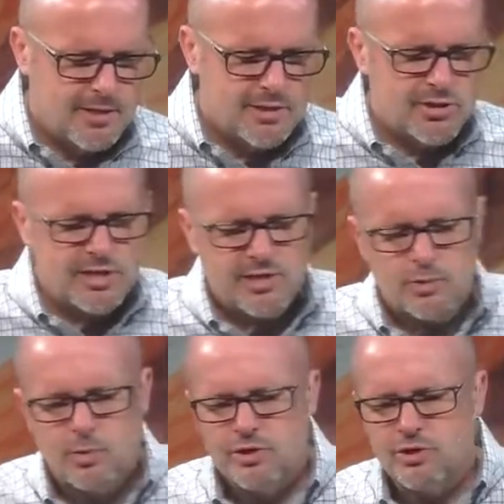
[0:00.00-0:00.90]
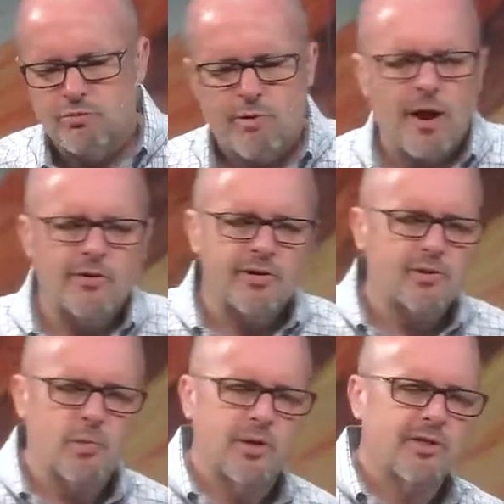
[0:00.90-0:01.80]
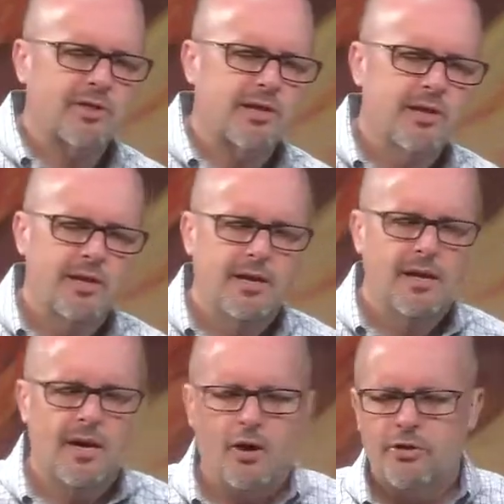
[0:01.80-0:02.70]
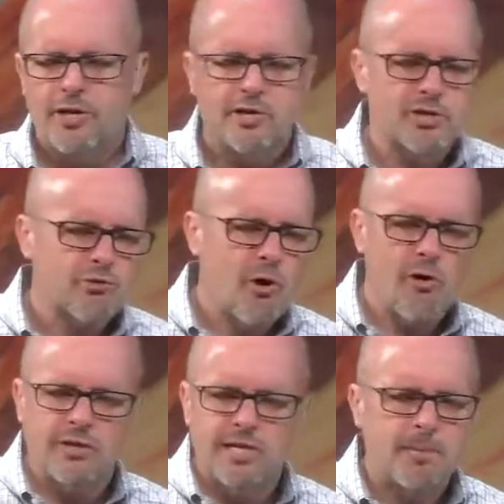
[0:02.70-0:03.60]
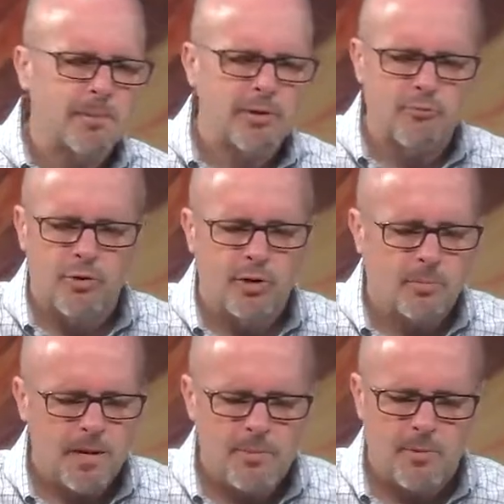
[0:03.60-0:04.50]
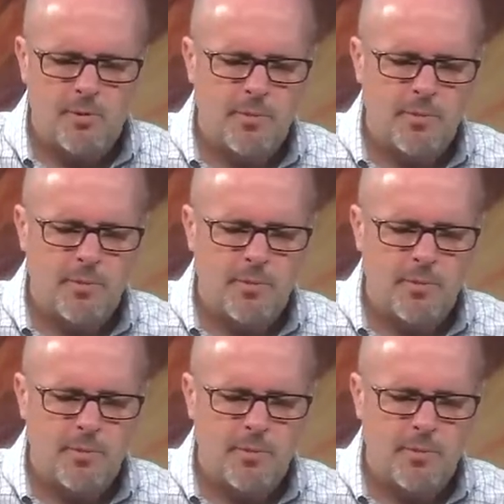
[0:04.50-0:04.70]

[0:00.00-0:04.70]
So Jesus, would you surround us with healthy, strong, deeply rooted people?